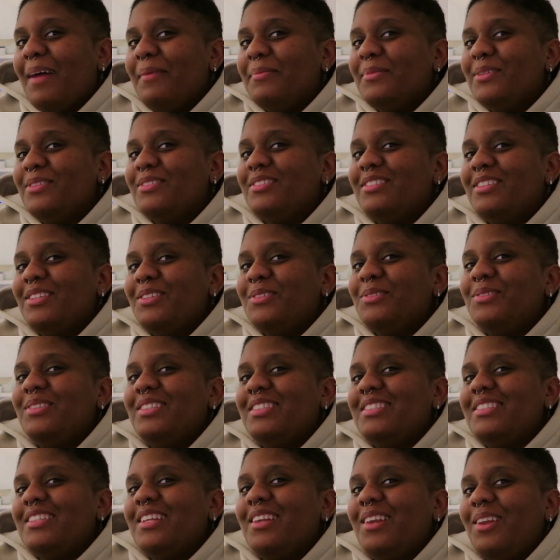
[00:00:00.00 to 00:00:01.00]
I'm used to do
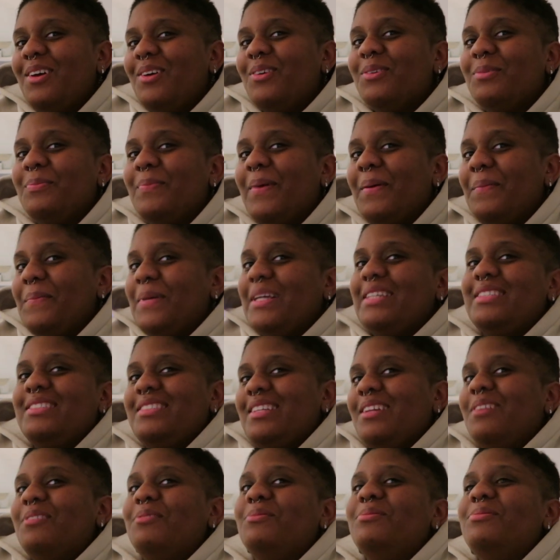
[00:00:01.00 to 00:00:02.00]
this alone by
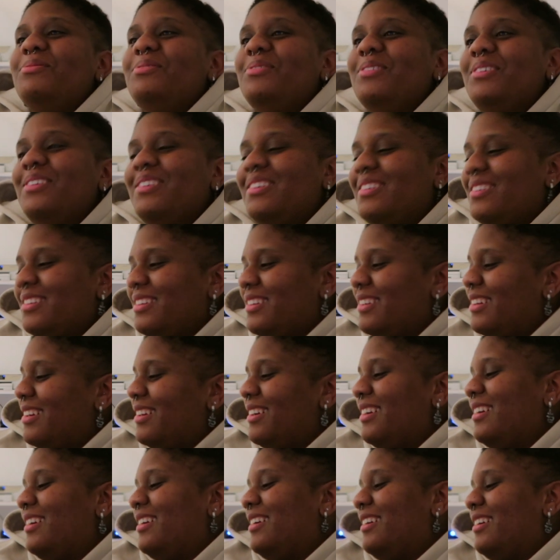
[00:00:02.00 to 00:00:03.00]
myself.
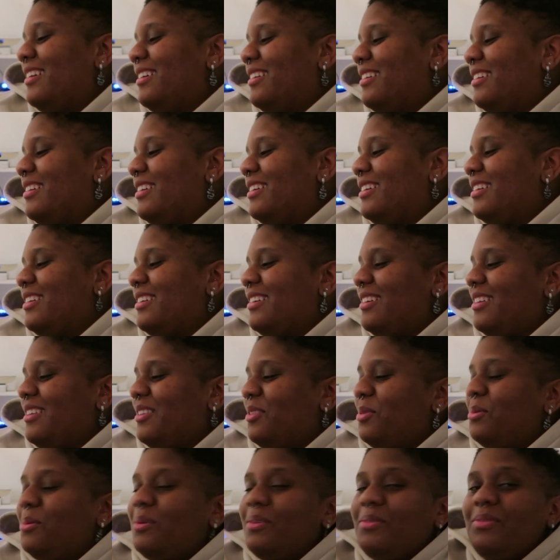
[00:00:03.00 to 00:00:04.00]
Sorry.
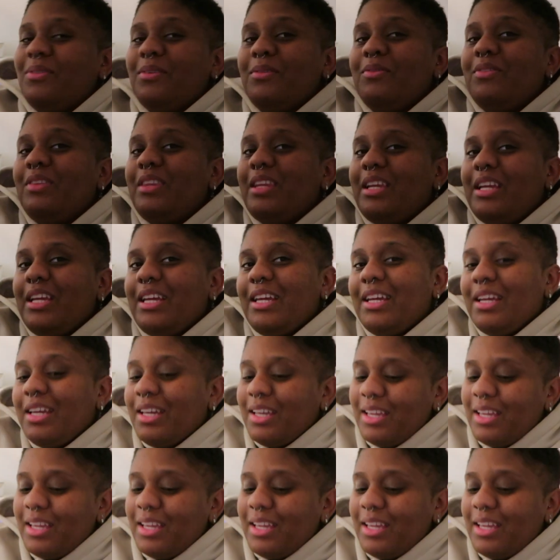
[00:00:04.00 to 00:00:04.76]
350?